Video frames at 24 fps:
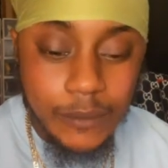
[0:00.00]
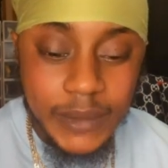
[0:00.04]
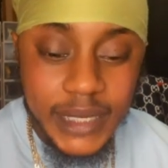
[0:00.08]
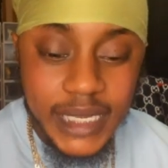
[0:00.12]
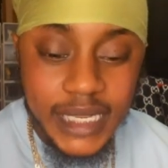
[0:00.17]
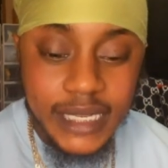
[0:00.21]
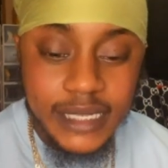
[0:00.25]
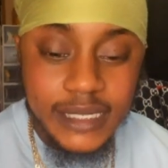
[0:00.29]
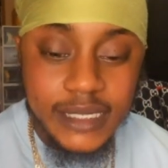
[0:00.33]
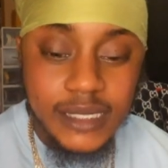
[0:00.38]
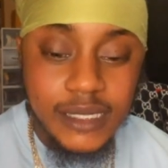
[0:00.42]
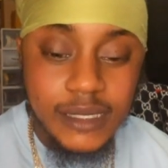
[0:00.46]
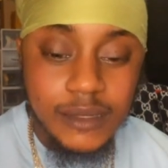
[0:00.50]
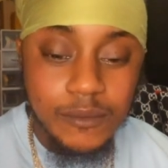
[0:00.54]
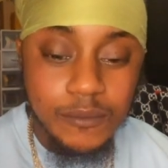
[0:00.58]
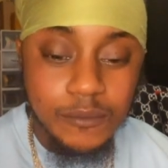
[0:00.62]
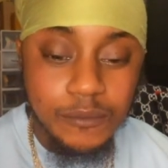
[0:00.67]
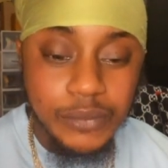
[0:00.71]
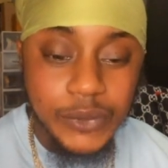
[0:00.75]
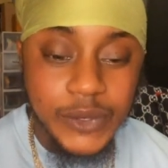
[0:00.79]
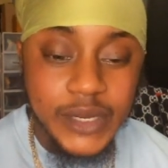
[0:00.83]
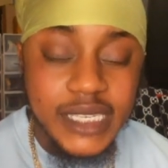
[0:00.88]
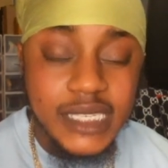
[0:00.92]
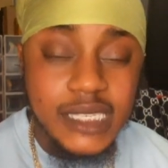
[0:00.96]
It
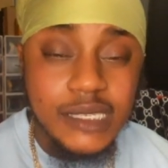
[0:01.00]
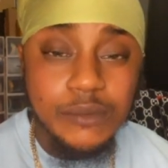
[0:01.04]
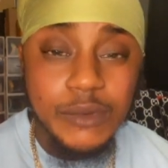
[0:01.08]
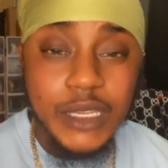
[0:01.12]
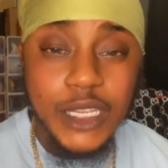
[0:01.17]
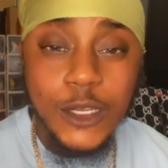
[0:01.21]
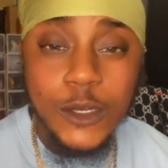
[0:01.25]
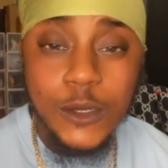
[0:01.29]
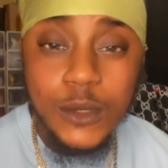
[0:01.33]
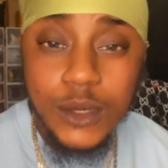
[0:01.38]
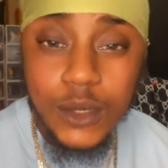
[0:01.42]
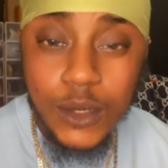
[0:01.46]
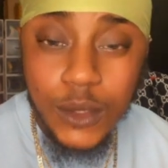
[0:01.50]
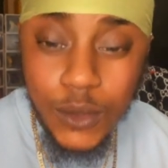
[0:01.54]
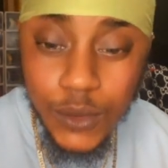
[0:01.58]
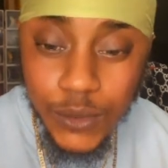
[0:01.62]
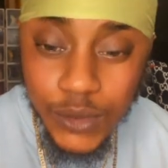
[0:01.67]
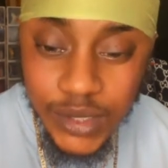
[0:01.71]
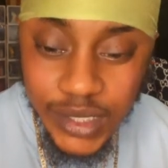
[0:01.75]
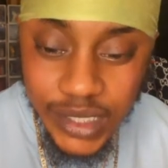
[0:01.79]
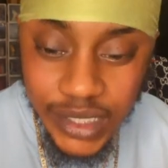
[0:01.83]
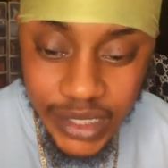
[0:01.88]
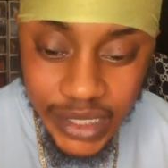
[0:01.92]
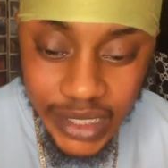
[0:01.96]
brings me
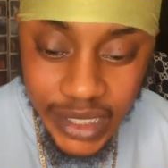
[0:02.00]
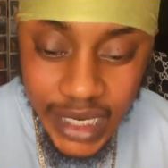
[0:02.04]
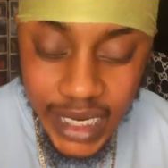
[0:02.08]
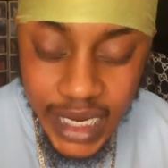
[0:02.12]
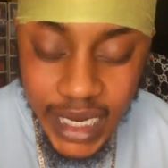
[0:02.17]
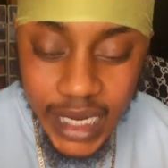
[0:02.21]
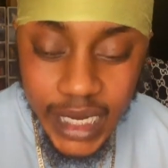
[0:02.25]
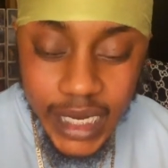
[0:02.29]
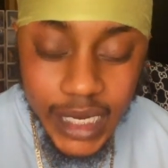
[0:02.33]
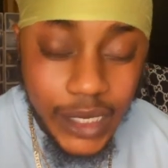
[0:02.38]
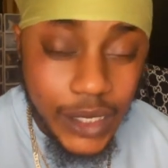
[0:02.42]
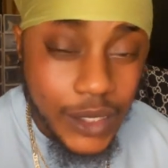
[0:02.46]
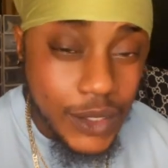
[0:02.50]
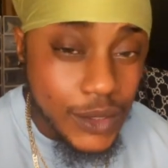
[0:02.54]
closer and